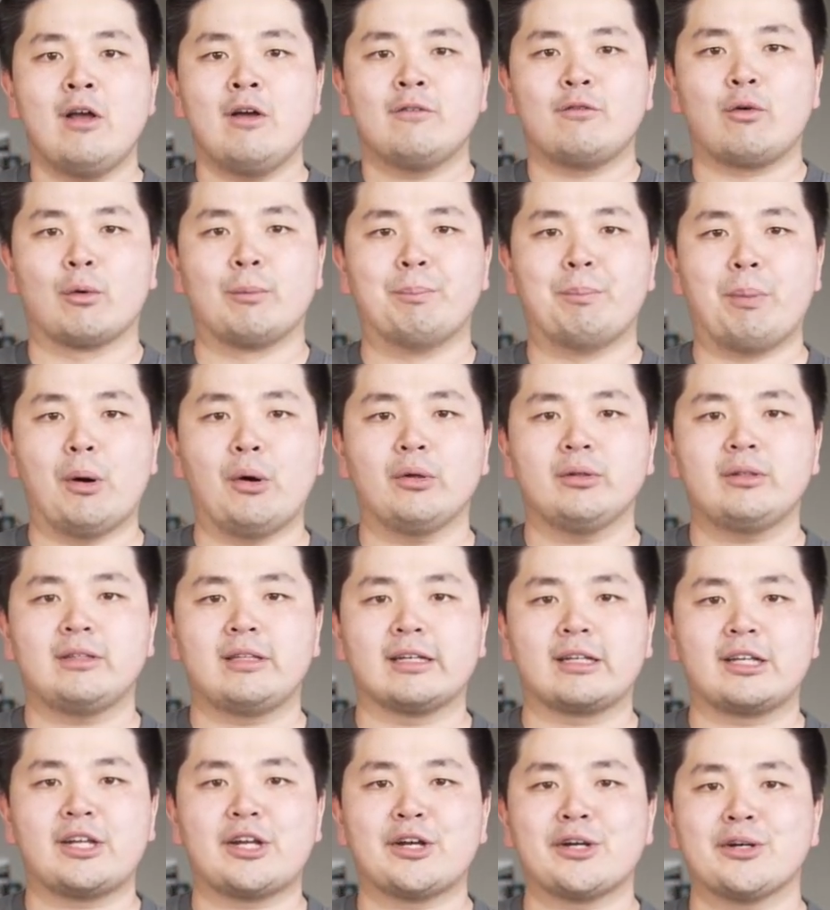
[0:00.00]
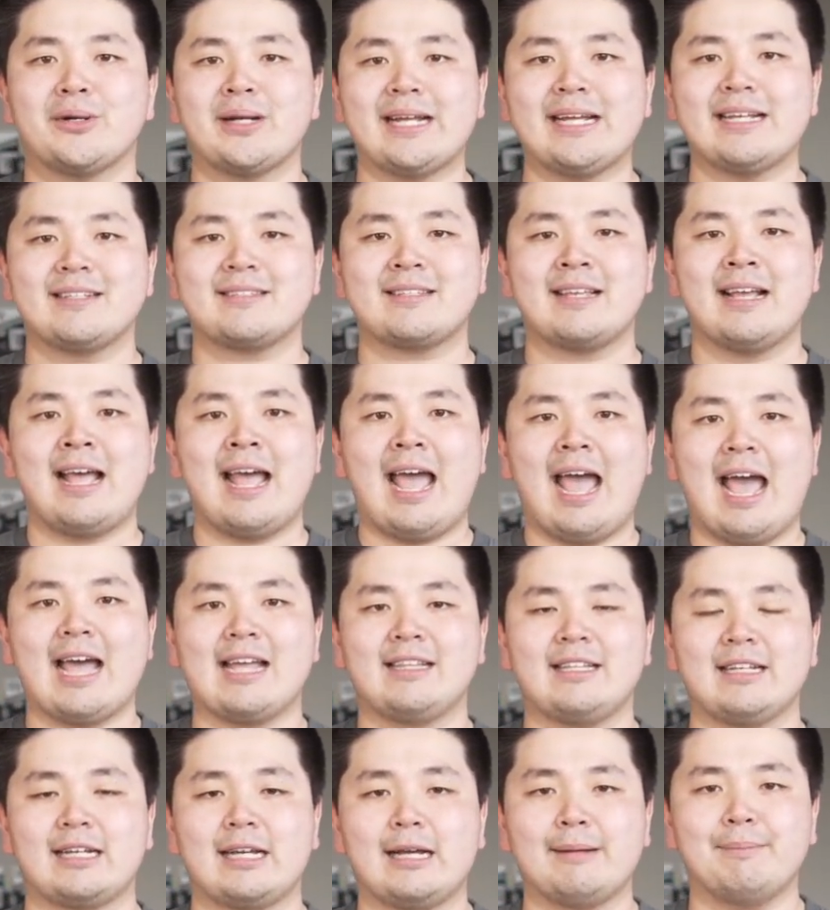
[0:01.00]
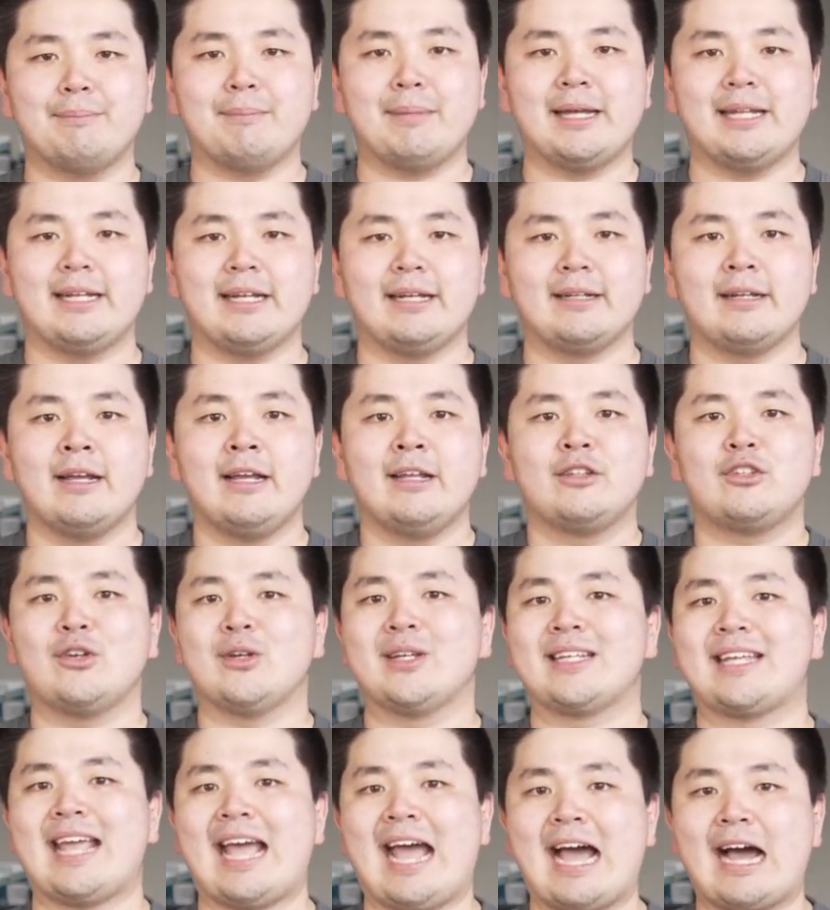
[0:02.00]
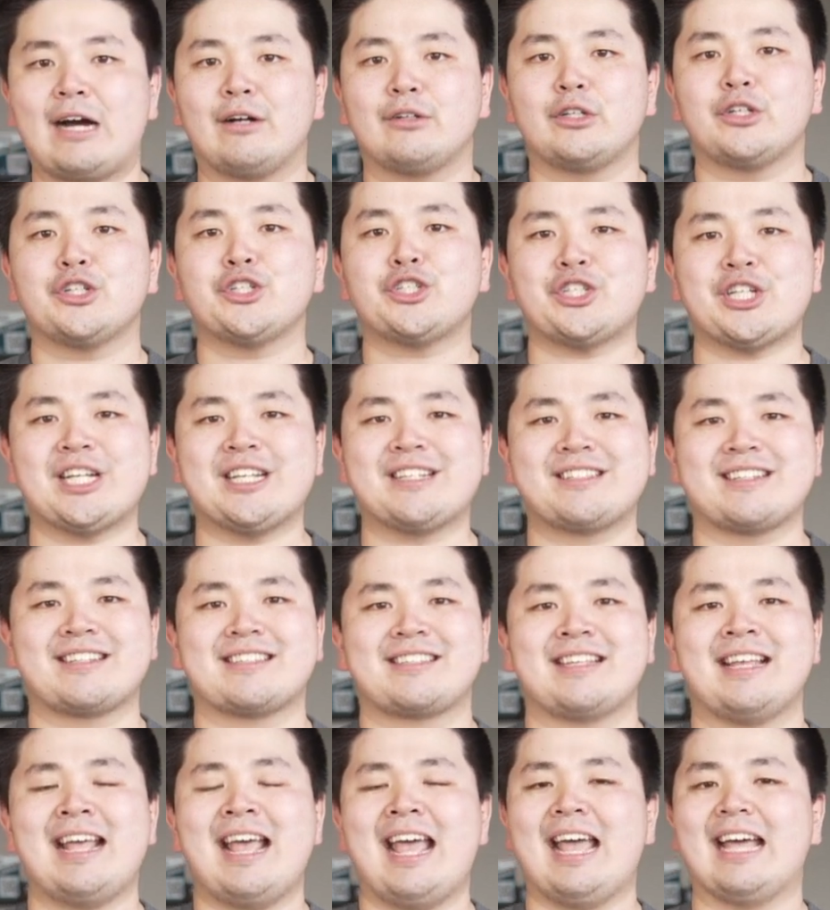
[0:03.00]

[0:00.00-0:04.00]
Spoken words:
for both the curious and the committed to encounter Jesus